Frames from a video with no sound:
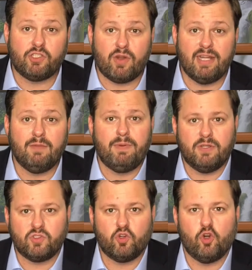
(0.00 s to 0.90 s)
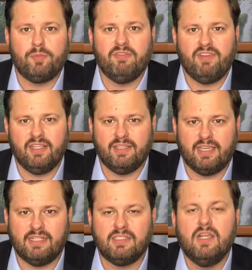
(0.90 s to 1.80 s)
trying to pierce the corporate veil
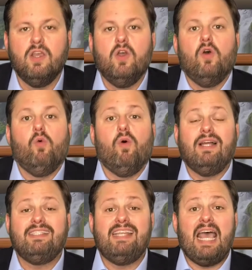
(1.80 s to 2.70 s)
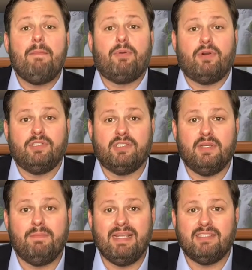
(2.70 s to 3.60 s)
against, was that
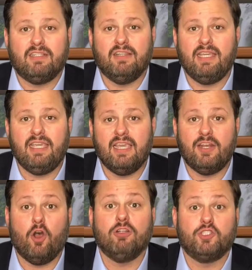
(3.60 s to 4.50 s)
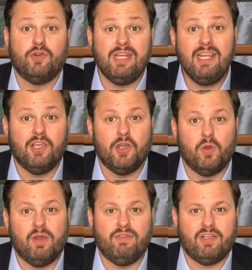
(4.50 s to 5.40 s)
person basically an alter ego
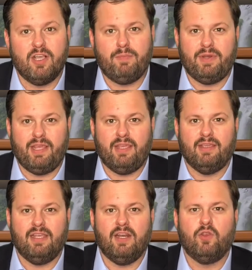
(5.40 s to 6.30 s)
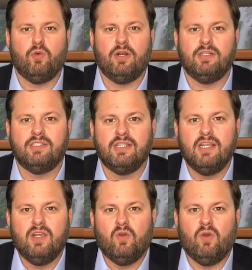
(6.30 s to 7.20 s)
of the company? In other words,
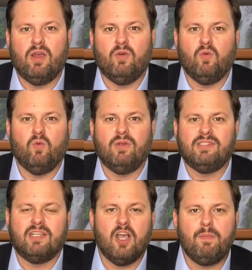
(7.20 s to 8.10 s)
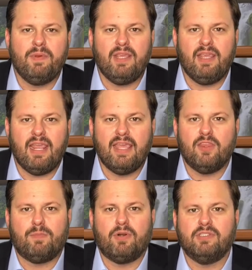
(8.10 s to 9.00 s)
was the company and
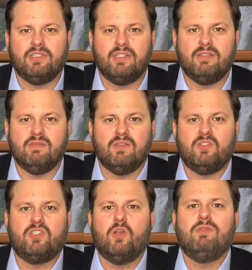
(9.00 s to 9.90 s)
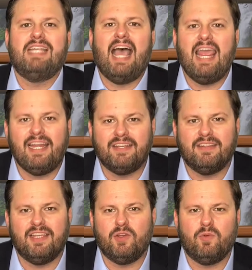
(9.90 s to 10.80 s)
the person so tight
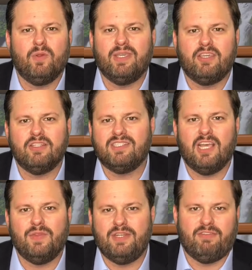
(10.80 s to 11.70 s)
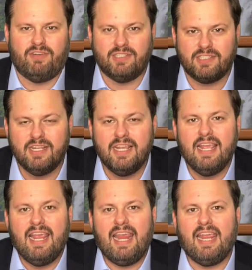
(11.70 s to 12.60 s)
that you really couldn't tell the difference?
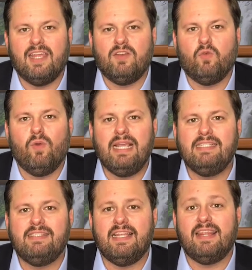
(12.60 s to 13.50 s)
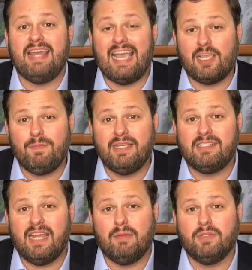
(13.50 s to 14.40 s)
And ways that can be
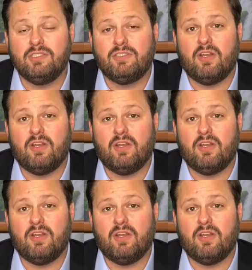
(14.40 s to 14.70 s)
established,